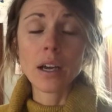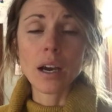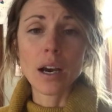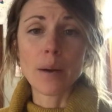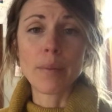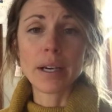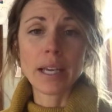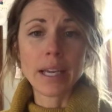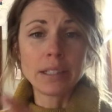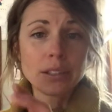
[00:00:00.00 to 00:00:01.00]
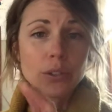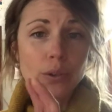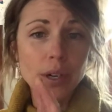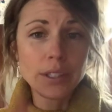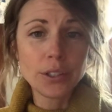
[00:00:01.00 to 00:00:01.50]
Again, so
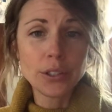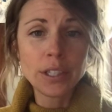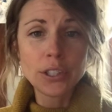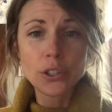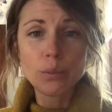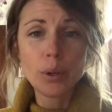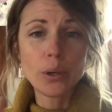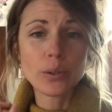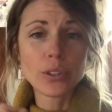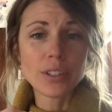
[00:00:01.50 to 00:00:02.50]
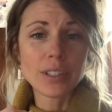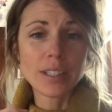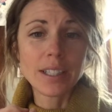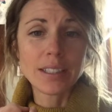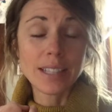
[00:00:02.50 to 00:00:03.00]
your initial post
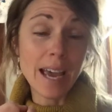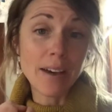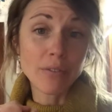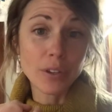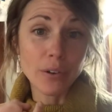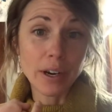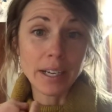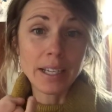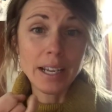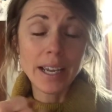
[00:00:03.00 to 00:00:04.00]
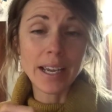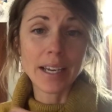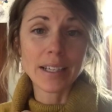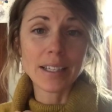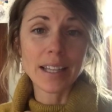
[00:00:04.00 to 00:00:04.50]
is half the credit,
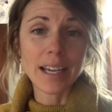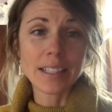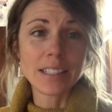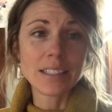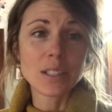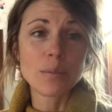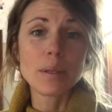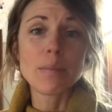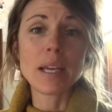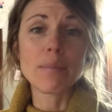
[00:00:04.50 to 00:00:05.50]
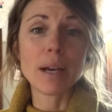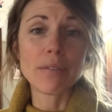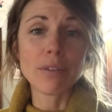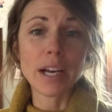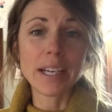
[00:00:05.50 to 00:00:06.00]
and that needs to be made by
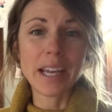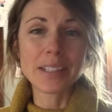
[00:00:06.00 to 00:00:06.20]
Friday.